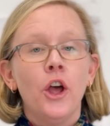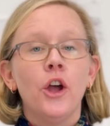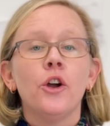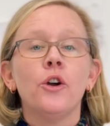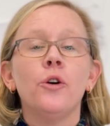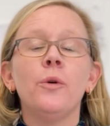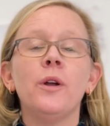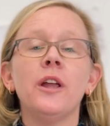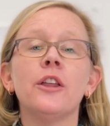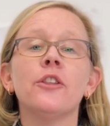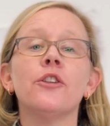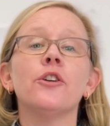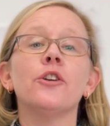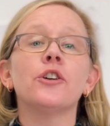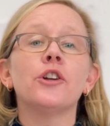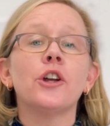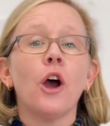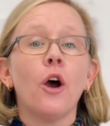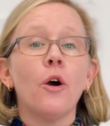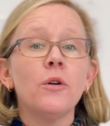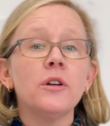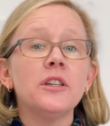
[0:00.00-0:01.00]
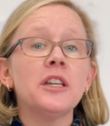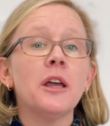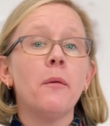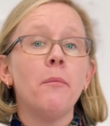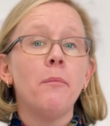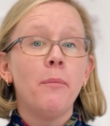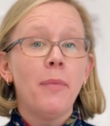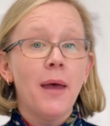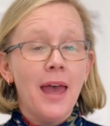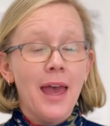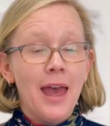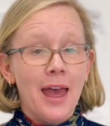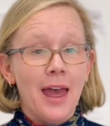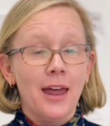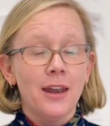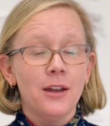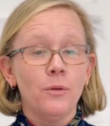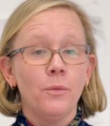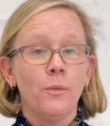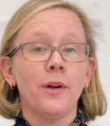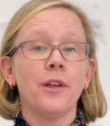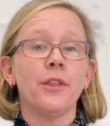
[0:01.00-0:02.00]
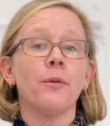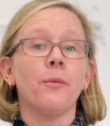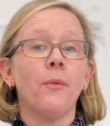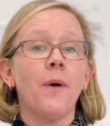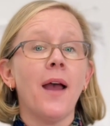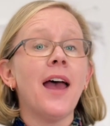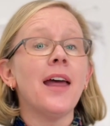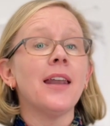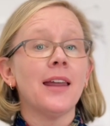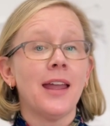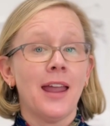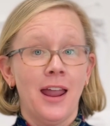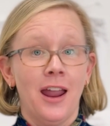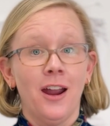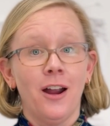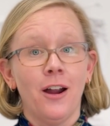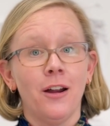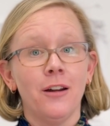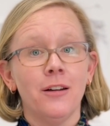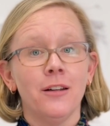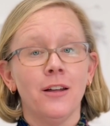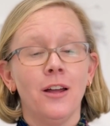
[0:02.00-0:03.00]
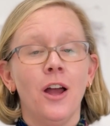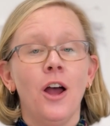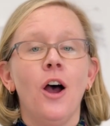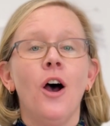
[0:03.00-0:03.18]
who either go to bed with wet hair